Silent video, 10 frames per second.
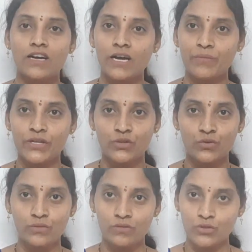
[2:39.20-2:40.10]
Coming
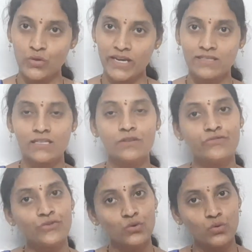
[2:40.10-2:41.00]
to, you can see
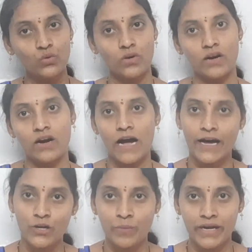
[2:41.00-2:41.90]
few
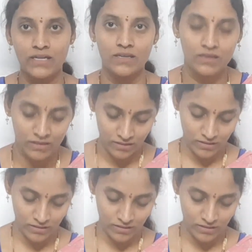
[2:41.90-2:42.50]
aromatic